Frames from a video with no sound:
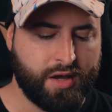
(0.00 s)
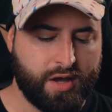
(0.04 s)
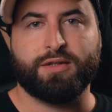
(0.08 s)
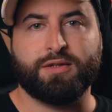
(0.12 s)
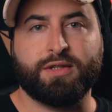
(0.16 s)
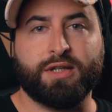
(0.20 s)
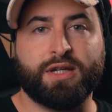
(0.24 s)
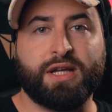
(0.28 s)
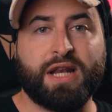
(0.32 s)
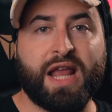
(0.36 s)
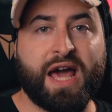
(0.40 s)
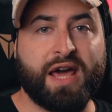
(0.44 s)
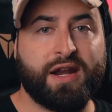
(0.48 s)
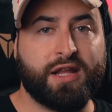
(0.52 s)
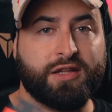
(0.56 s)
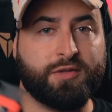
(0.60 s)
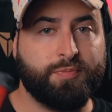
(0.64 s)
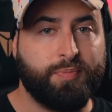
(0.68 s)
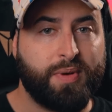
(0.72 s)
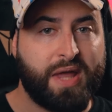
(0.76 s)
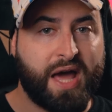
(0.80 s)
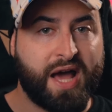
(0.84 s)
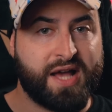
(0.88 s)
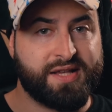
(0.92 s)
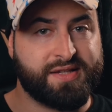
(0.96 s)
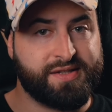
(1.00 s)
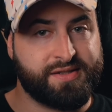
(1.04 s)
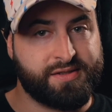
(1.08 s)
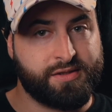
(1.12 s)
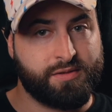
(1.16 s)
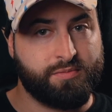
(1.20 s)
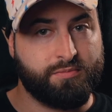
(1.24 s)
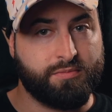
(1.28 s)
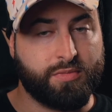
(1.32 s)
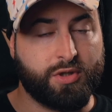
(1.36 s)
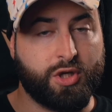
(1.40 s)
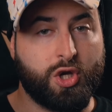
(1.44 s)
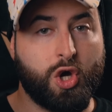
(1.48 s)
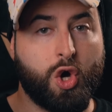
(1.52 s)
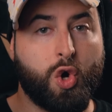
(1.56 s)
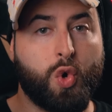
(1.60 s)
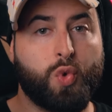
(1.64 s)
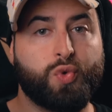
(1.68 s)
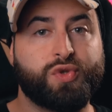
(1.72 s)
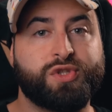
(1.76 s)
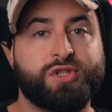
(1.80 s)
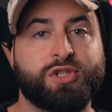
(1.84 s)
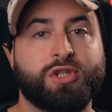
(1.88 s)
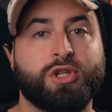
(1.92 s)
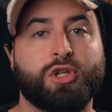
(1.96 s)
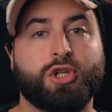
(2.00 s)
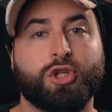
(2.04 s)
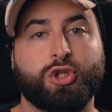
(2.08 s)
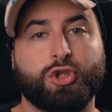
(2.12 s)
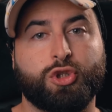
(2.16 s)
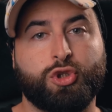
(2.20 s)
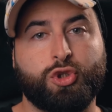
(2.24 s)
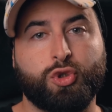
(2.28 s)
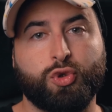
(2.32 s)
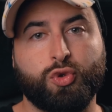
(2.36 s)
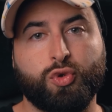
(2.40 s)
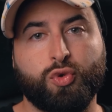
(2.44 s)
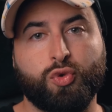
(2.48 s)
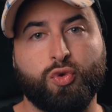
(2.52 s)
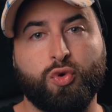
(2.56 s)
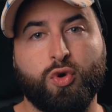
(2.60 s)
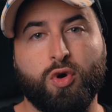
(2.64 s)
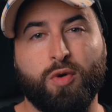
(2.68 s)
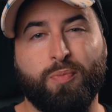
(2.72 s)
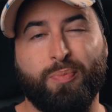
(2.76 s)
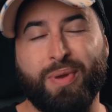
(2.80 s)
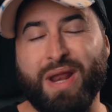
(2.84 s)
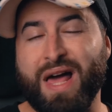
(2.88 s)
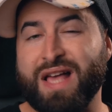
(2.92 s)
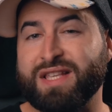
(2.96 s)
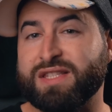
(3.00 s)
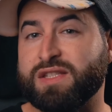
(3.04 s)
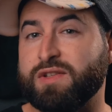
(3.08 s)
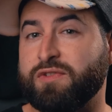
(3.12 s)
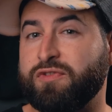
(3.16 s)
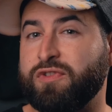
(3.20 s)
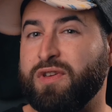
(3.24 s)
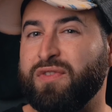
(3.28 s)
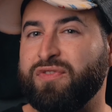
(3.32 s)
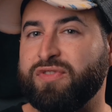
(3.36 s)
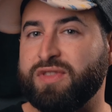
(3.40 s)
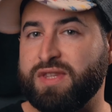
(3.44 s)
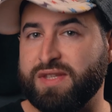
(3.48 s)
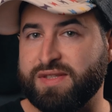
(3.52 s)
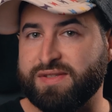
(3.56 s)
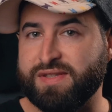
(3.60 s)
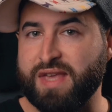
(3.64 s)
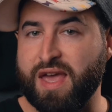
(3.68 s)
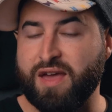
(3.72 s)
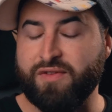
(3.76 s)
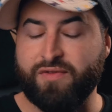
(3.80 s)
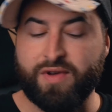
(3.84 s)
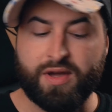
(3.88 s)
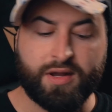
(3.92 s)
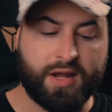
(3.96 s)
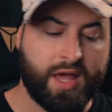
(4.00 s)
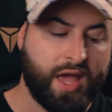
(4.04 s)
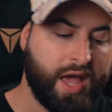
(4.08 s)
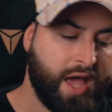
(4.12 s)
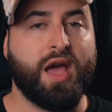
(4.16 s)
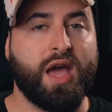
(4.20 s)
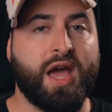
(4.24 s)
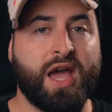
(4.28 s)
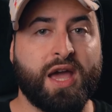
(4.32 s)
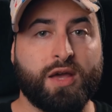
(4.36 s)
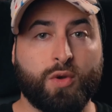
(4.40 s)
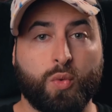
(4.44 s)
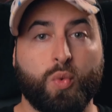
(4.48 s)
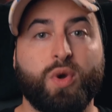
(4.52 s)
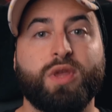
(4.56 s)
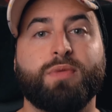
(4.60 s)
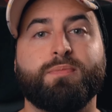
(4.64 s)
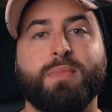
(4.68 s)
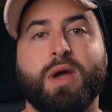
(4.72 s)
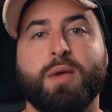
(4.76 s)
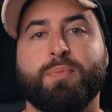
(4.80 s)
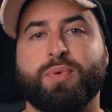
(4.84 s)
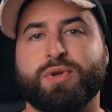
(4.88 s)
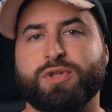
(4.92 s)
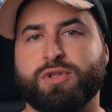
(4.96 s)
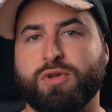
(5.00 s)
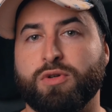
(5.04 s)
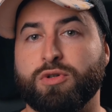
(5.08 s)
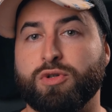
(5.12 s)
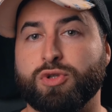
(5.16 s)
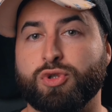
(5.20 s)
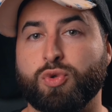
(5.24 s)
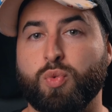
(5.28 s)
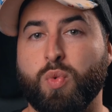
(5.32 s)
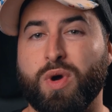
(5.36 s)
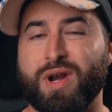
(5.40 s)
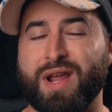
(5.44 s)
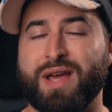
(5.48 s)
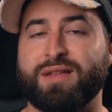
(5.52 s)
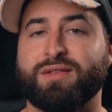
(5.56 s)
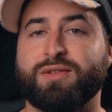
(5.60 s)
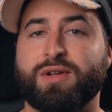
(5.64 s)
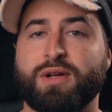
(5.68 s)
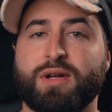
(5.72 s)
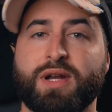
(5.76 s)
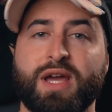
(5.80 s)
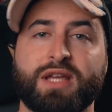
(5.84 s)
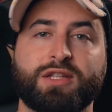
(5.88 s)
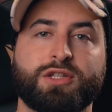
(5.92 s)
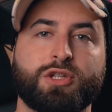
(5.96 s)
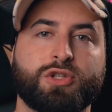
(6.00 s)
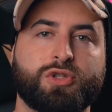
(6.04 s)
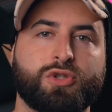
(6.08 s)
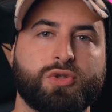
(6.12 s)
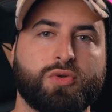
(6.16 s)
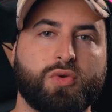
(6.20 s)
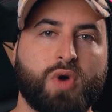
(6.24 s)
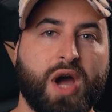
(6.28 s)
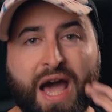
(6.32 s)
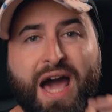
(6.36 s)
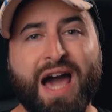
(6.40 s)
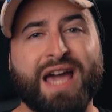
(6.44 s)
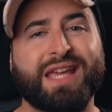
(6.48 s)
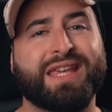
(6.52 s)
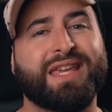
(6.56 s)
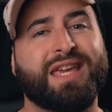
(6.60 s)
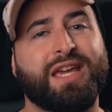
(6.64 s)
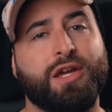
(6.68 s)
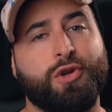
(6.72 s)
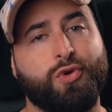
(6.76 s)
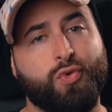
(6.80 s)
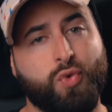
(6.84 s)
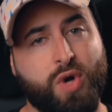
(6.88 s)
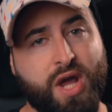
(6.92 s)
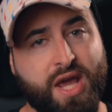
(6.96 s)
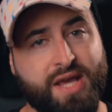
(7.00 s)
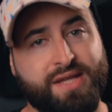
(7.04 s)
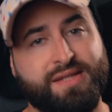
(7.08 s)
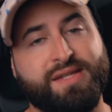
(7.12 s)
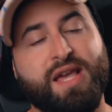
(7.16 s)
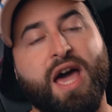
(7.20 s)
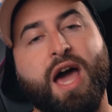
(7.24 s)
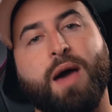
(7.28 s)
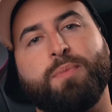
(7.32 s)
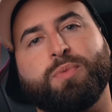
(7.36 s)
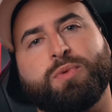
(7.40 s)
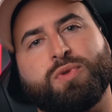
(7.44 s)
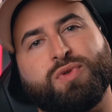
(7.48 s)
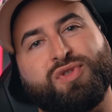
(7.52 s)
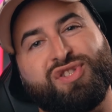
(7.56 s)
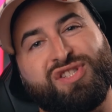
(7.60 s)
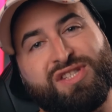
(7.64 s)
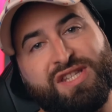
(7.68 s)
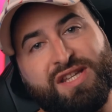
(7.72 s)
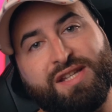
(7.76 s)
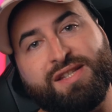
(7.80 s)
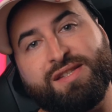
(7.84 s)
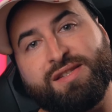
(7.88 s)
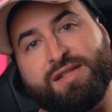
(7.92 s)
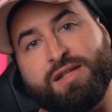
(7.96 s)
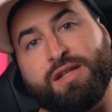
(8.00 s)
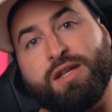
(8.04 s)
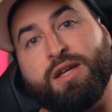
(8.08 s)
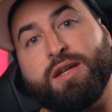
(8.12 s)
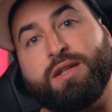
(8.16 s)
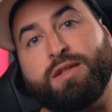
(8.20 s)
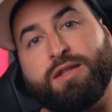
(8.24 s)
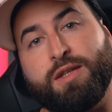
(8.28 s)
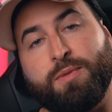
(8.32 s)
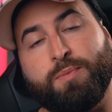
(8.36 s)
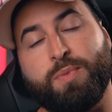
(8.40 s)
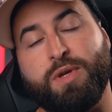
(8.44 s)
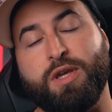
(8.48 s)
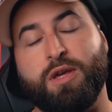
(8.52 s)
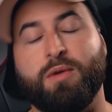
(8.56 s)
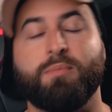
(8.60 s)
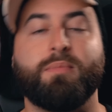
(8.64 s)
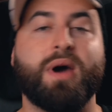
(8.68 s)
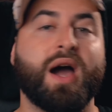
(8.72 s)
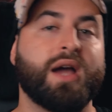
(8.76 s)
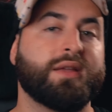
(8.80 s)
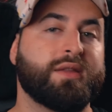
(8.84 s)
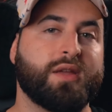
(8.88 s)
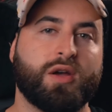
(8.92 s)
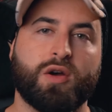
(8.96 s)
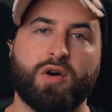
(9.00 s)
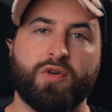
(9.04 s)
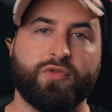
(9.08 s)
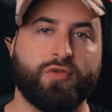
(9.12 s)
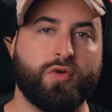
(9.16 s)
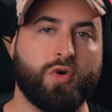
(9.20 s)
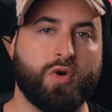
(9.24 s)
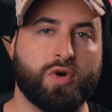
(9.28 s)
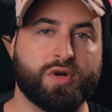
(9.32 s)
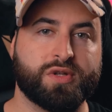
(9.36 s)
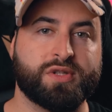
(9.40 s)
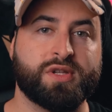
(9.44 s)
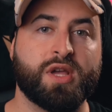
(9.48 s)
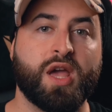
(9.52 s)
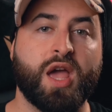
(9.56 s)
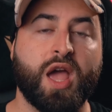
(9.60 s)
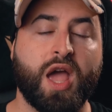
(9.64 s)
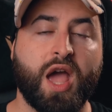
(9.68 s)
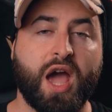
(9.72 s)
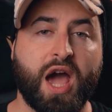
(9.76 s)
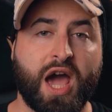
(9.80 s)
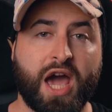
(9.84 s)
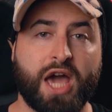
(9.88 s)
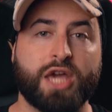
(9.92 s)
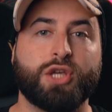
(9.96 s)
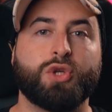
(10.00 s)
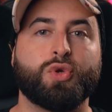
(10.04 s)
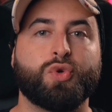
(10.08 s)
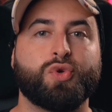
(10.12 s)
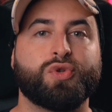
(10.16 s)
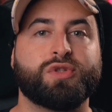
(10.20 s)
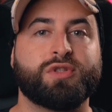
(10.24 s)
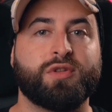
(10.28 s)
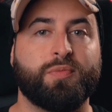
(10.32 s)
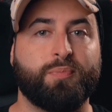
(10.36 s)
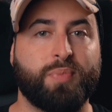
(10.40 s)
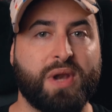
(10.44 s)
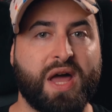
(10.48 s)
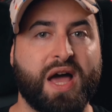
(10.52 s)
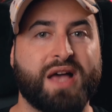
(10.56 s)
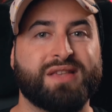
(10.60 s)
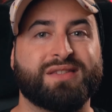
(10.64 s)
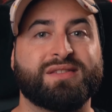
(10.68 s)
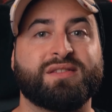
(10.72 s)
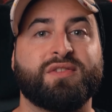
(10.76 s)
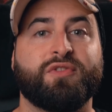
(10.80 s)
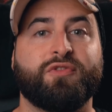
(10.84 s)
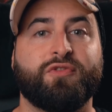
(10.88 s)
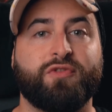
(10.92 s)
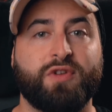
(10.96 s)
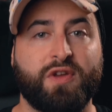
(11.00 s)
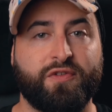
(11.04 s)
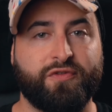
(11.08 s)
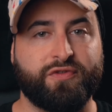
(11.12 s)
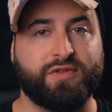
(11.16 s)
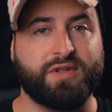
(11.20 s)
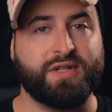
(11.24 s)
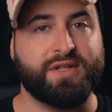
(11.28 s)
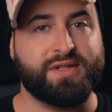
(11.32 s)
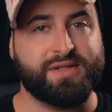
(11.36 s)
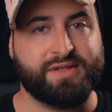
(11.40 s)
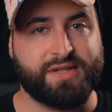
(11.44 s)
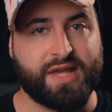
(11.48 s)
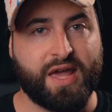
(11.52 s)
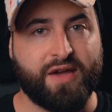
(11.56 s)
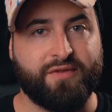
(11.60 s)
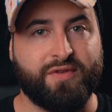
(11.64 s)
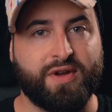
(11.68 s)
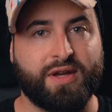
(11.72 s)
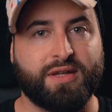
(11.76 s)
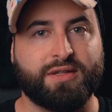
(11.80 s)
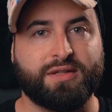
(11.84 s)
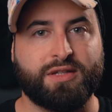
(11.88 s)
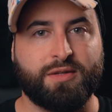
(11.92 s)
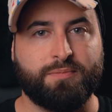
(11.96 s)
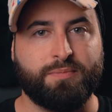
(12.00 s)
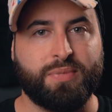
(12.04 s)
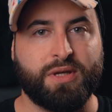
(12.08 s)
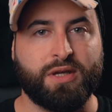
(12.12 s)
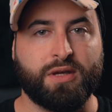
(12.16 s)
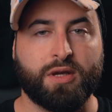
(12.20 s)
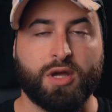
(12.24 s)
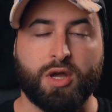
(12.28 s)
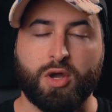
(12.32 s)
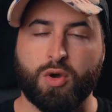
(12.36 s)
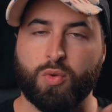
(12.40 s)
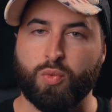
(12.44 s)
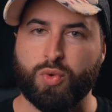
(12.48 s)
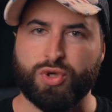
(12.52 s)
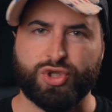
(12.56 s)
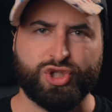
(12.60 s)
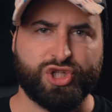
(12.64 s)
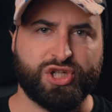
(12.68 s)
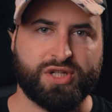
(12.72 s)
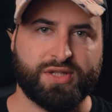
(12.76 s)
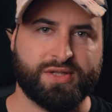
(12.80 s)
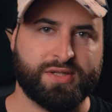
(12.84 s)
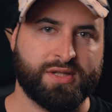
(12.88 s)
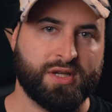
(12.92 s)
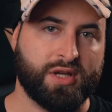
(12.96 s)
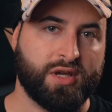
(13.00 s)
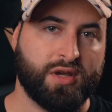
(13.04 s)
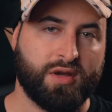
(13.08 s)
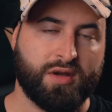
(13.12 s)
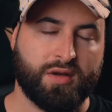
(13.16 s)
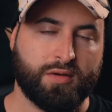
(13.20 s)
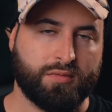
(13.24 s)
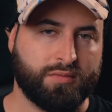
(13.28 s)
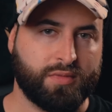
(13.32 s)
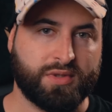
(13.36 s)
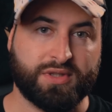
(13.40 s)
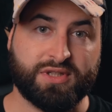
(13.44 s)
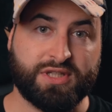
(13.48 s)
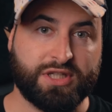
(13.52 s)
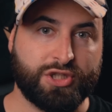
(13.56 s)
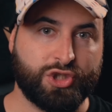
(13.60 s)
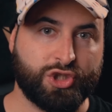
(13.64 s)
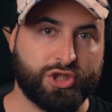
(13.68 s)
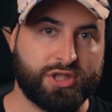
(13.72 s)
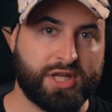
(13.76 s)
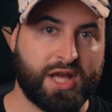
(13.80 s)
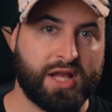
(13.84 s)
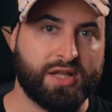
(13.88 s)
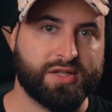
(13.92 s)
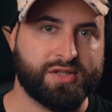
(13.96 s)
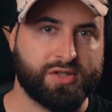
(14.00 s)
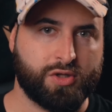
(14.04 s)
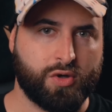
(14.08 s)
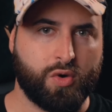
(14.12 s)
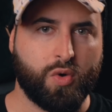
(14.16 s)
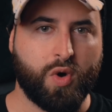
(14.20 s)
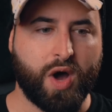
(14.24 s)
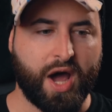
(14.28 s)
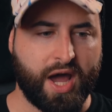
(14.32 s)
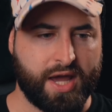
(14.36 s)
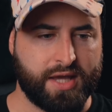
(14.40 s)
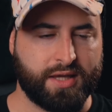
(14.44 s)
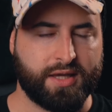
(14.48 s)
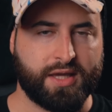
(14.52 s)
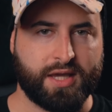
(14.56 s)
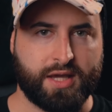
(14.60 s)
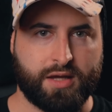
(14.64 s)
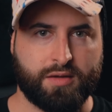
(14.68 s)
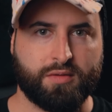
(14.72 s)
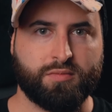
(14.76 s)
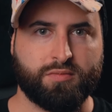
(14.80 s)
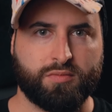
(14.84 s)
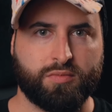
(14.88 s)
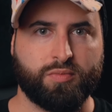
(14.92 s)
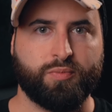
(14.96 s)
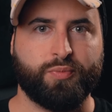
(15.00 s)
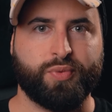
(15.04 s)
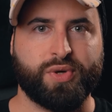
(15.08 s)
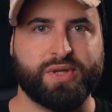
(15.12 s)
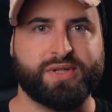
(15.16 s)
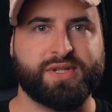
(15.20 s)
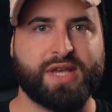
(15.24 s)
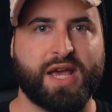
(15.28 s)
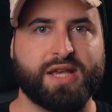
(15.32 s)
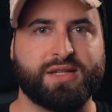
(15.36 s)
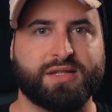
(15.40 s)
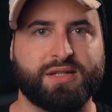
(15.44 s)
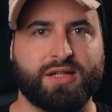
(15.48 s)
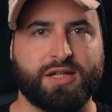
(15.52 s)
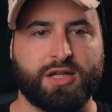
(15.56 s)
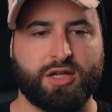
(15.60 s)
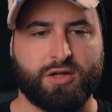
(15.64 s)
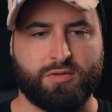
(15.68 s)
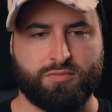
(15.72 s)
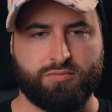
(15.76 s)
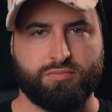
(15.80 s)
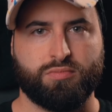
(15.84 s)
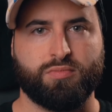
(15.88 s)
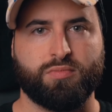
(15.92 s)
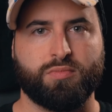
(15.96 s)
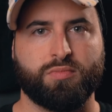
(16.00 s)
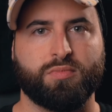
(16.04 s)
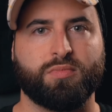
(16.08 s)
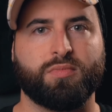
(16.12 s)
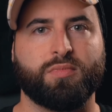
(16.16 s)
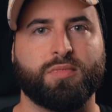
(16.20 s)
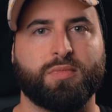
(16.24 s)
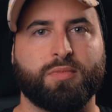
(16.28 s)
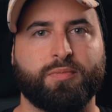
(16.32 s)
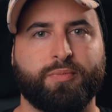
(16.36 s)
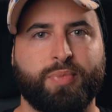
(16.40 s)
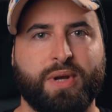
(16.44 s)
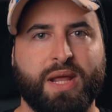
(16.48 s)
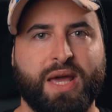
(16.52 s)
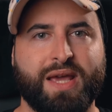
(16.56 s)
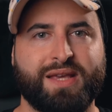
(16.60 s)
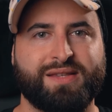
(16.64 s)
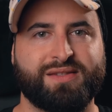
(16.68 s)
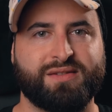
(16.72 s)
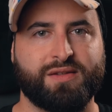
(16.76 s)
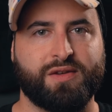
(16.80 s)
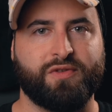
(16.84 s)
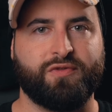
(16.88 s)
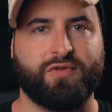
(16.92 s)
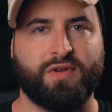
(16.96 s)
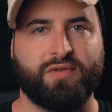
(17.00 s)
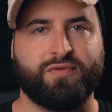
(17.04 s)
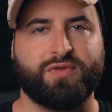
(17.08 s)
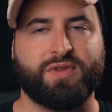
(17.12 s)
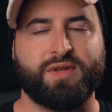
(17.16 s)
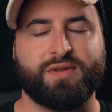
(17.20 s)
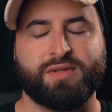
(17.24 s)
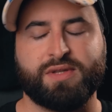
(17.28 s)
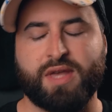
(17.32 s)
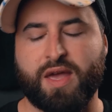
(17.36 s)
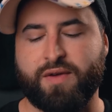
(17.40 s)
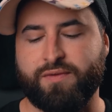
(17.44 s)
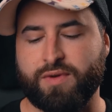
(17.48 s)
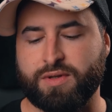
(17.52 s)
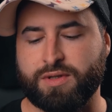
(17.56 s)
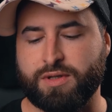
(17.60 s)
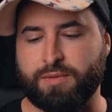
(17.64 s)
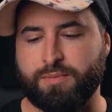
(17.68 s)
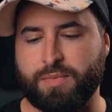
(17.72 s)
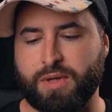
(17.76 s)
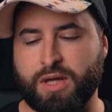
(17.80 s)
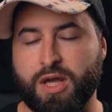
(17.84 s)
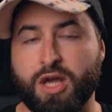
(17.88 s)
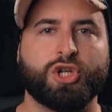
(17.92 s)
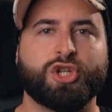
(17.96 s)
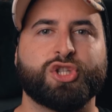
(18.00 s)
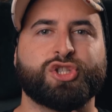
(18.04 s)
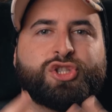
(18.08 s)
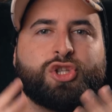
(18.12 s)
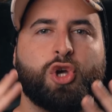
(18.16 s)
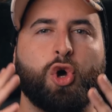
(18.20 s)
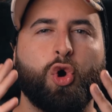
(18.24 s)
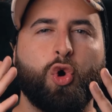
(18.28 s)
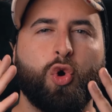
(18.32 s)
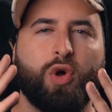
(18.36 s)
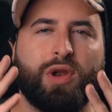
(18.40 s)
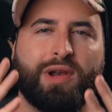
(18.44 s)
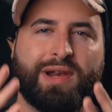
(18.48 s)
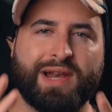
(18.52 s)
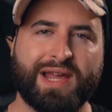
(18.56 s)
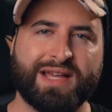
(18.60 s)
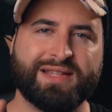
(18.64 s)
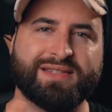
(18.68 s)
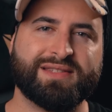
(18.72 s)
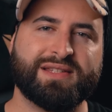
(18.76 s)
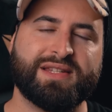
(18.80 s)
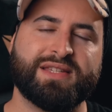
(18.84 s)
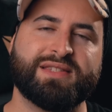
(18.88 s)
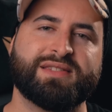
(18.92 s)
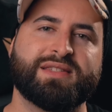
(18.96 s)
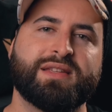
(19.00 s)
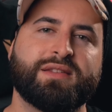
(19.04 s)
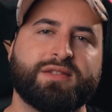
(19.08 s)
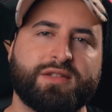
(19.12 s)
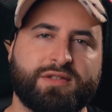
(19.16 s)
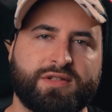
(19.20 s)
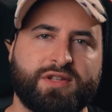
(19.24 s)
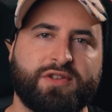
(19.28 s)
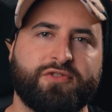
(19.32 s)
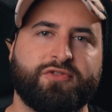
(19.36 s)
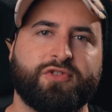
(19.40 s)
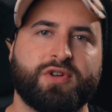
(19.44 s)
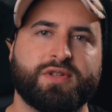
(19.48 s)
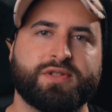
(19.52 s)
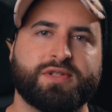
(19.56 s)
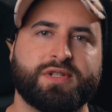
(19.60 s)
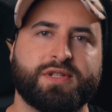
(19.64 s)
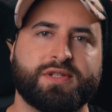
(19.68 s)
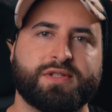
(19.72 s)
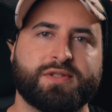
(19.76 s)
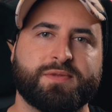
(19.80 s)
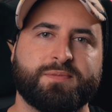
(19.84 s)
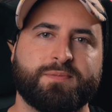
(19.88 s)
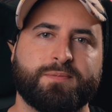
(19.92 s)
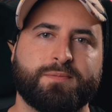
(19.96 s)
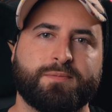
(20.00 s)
The Claret Plus goes to plus 57, and with my Presonus 192 I can raise up to 60 dB, but of course I used plus 57 dB, which is digital, so I can precisely place 57 dB. So let's listen the differences.